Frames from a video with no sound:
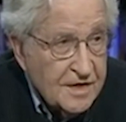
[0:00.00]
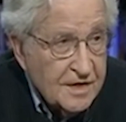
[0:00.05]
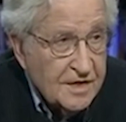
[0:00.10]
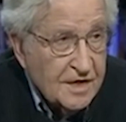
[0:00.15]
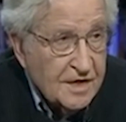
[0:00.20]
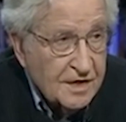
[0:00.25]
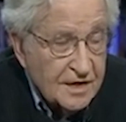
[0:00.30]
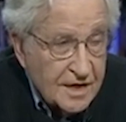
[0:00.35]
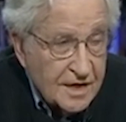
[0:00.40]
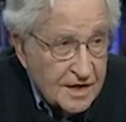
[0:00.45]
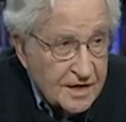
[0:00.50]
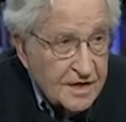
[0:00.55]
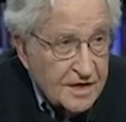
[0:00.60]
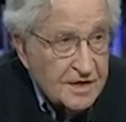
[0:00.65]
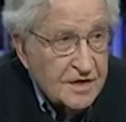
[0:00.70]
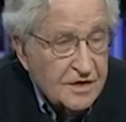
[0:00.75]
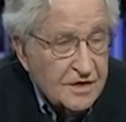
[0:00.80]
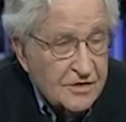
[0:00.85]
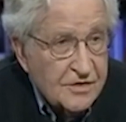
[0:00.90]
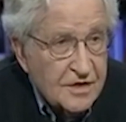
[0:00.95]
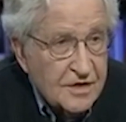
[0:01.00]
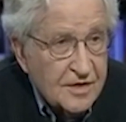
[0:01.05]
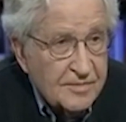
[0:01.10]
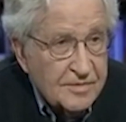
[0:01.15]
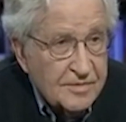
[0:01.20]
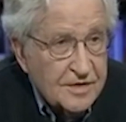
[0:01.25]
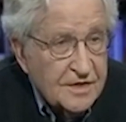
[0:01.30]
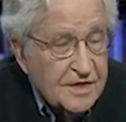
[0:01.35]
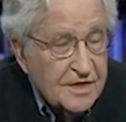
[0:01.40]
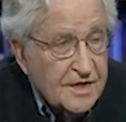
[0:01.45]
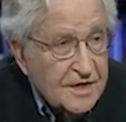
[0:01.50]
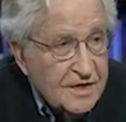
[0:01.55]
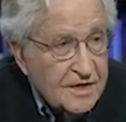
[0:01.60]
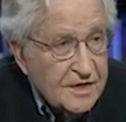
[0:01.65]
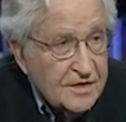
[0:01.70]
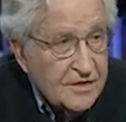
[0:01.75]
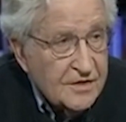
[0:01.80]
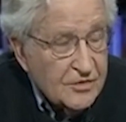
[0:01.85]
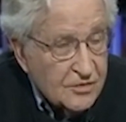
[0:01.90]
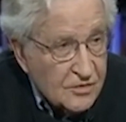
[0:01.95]
They cannot accept
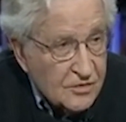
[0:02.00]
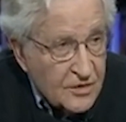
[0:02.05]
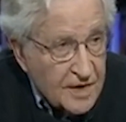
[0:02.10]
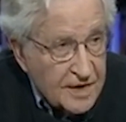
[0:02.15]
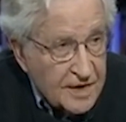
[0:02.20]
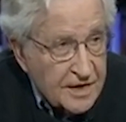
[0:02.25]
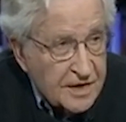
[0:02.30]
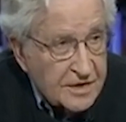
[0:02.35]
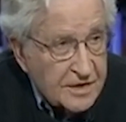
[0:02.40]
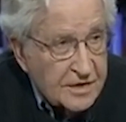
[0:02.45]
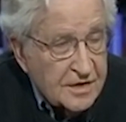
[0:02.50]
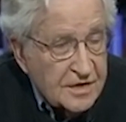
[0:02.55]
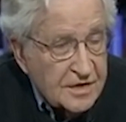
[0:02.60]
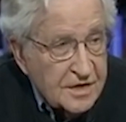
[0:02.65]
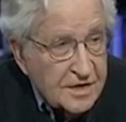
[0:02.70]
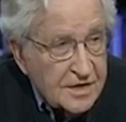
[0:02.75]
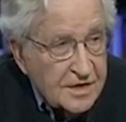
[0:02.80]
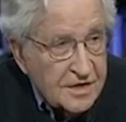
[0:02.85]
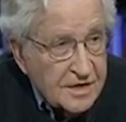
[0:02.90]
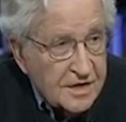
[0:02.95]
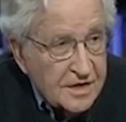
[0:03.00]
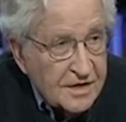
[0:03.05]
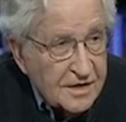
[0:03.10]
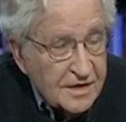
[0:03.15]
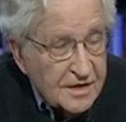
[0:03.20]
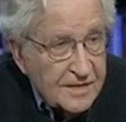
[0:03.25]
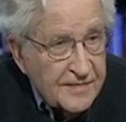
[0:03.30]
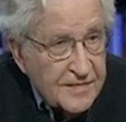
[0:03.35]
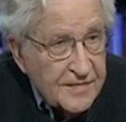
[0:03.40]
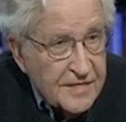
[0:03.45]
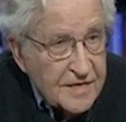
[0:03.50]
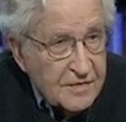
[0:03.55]
the Ukrainian uh,